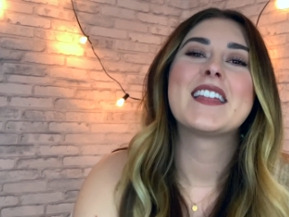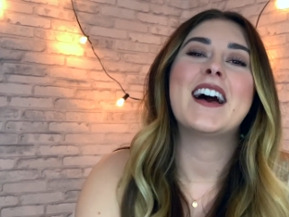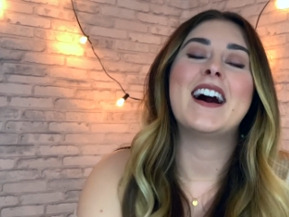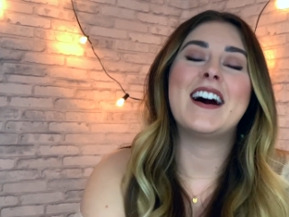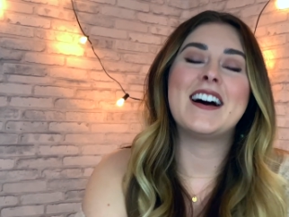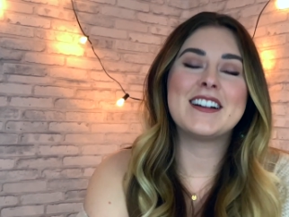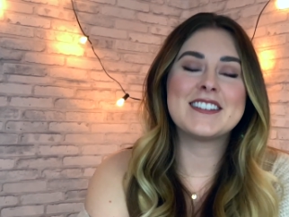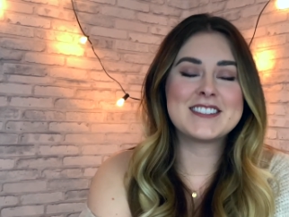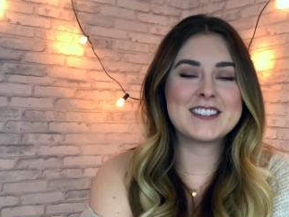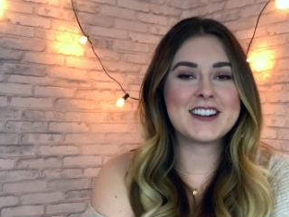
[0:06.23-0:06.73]

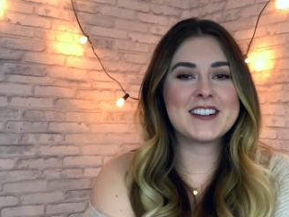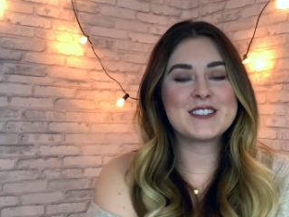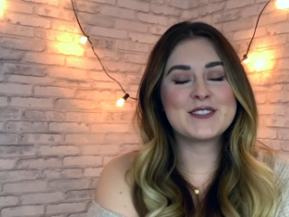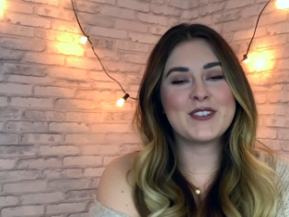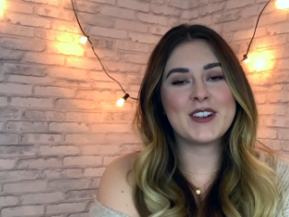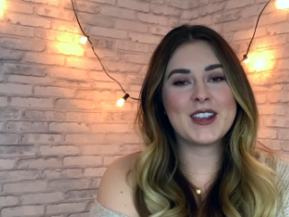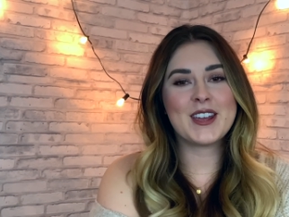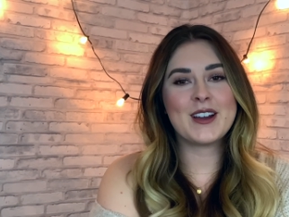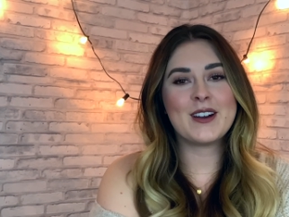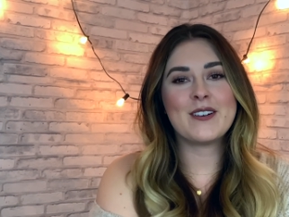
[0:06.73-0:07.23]
uh, today's
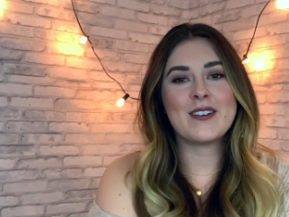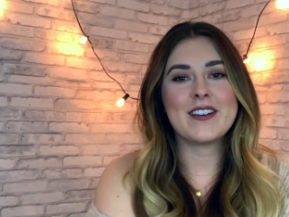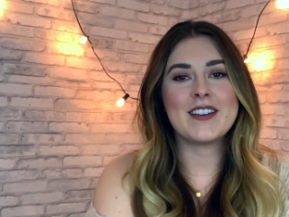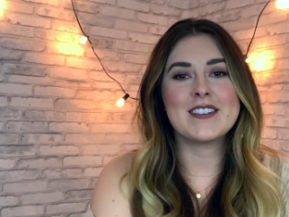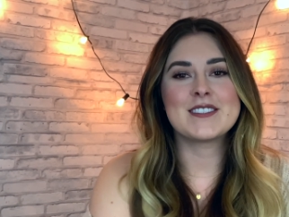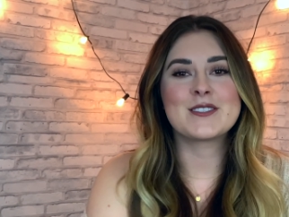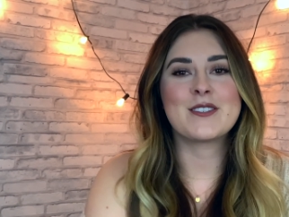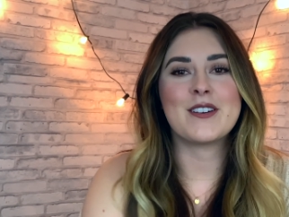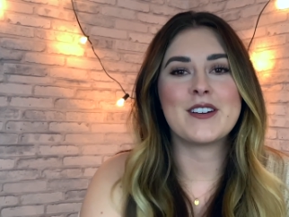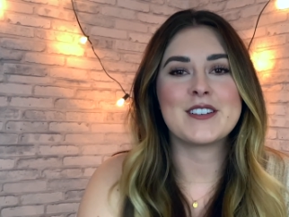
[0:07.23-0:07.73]
video
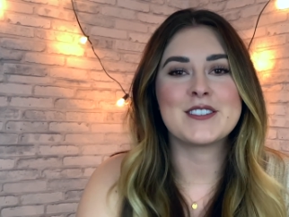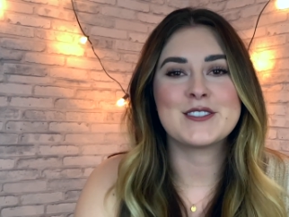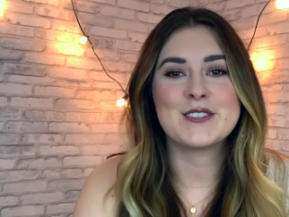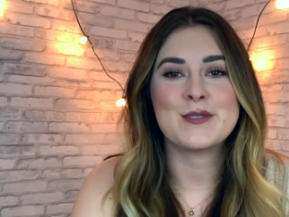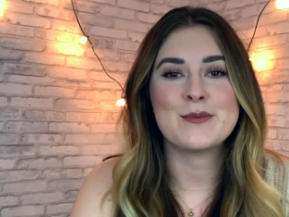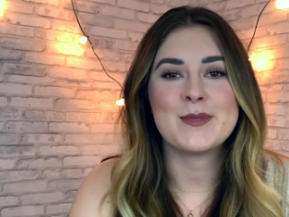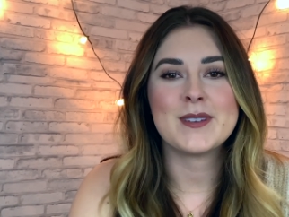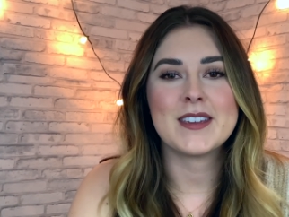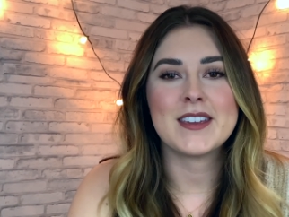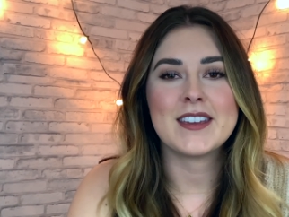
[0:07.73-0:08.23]
is going
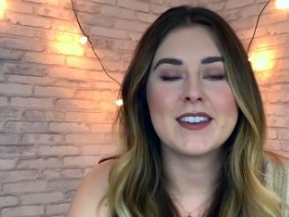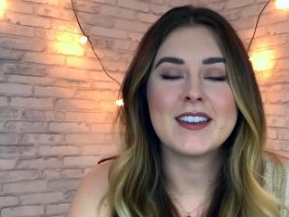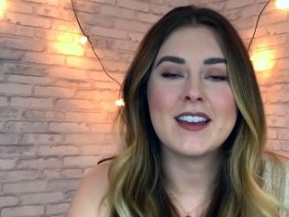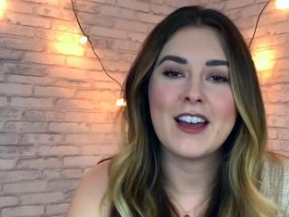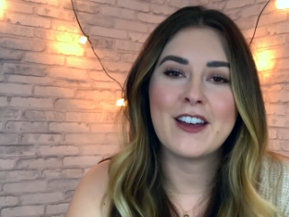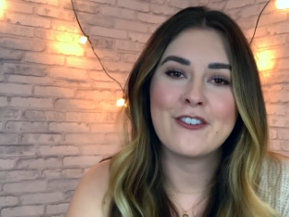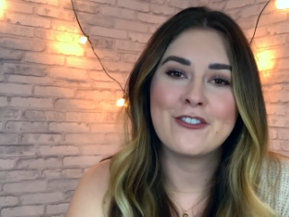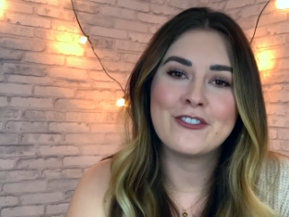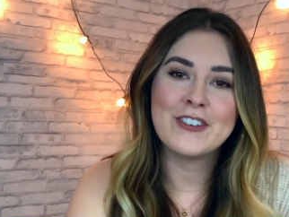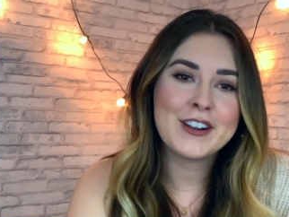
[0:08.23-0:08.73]
to be
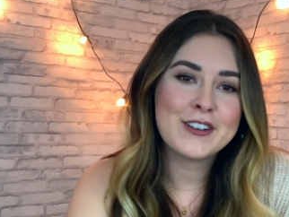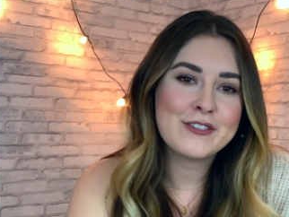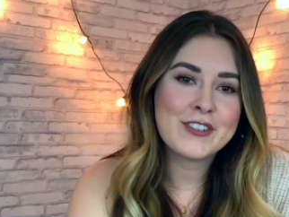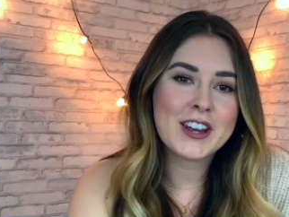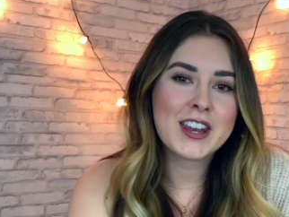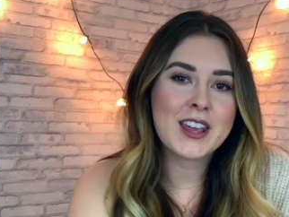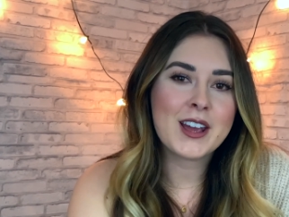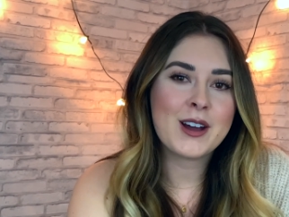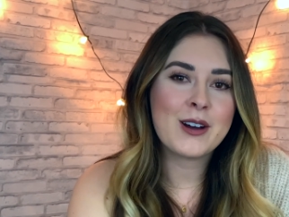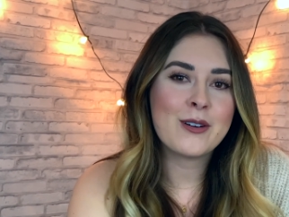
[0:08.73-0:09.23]
a fun
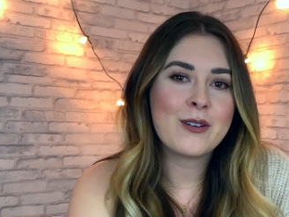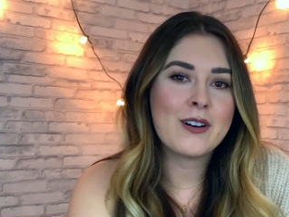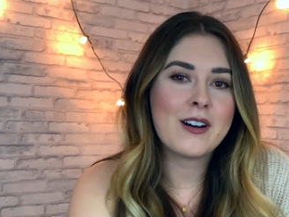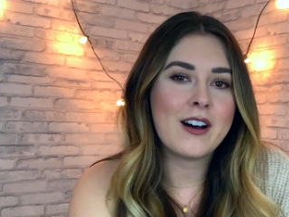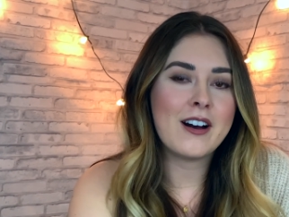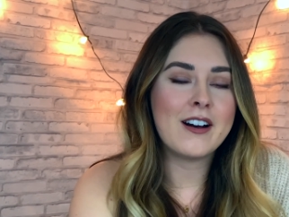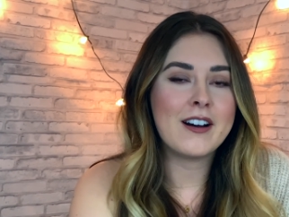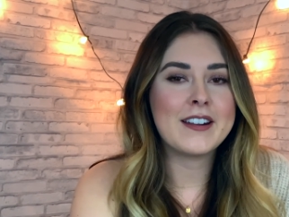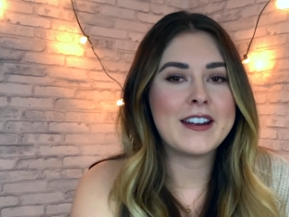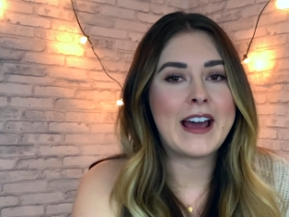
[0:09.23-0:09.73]
video
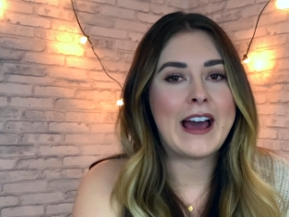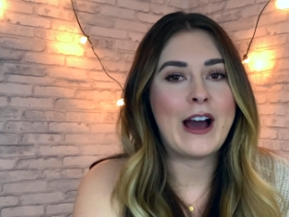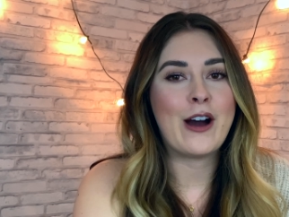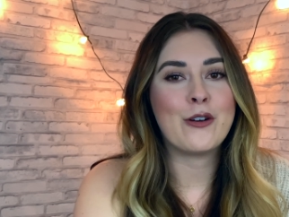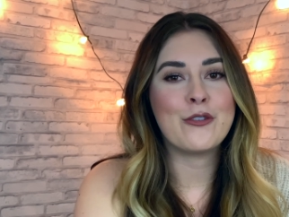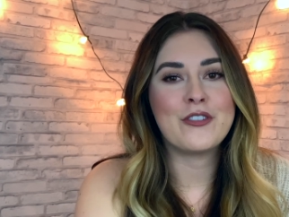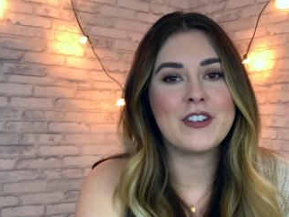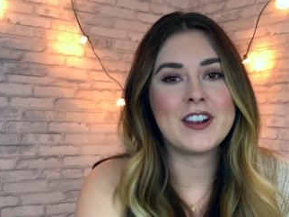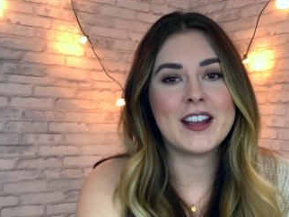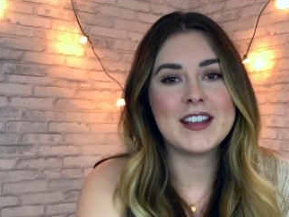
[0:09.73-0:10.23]
on
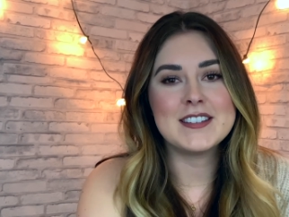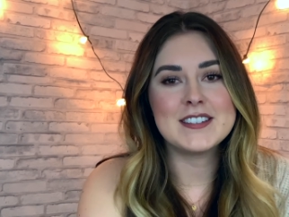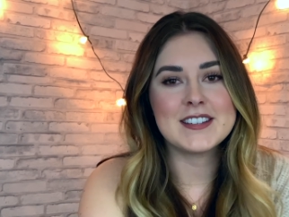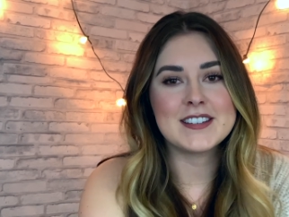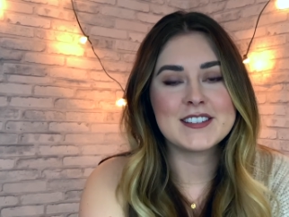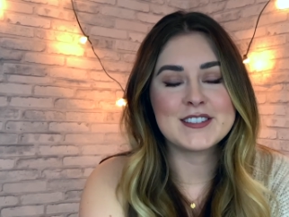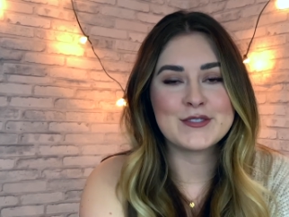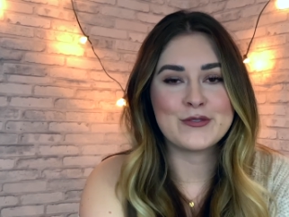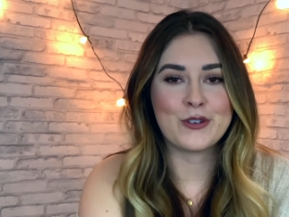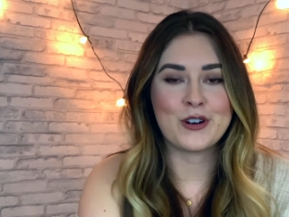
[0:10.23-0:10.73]
outfit
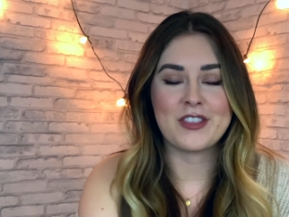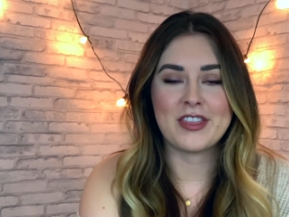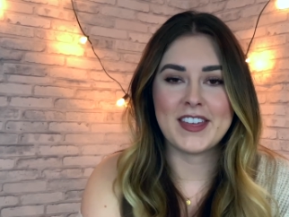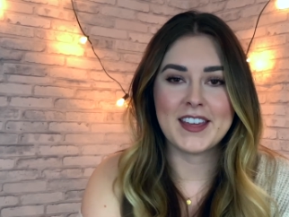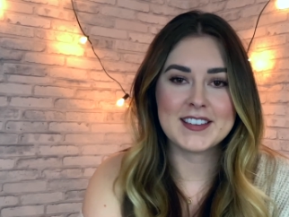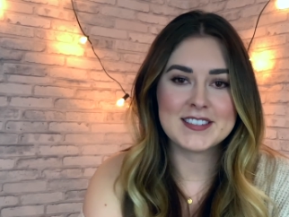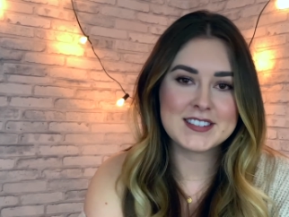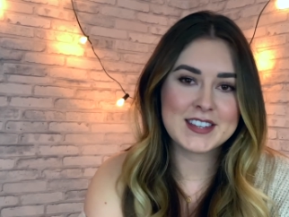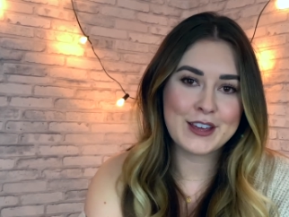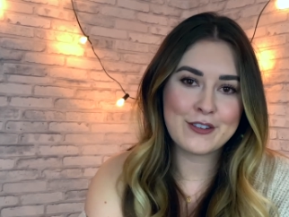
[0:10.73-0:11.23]
ideas for
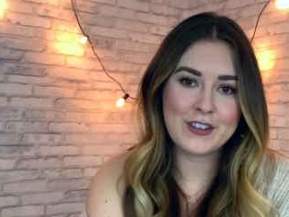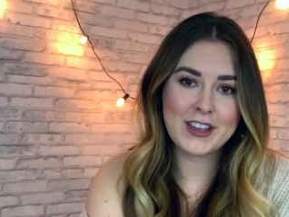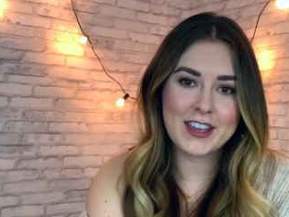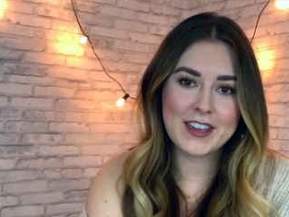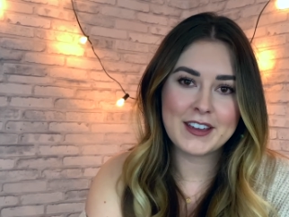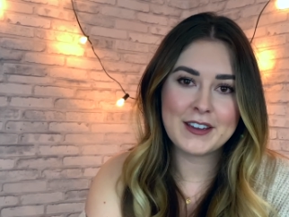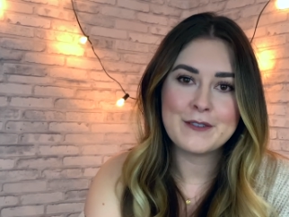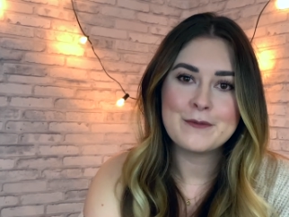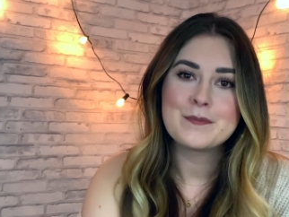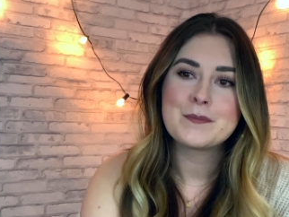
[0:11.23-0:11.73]

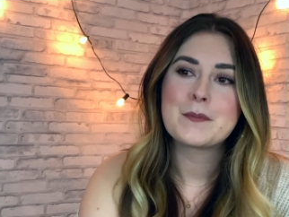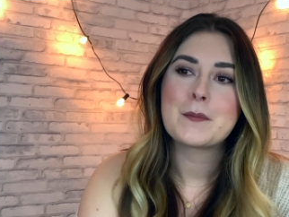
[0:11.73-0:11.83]
Thanksgiving.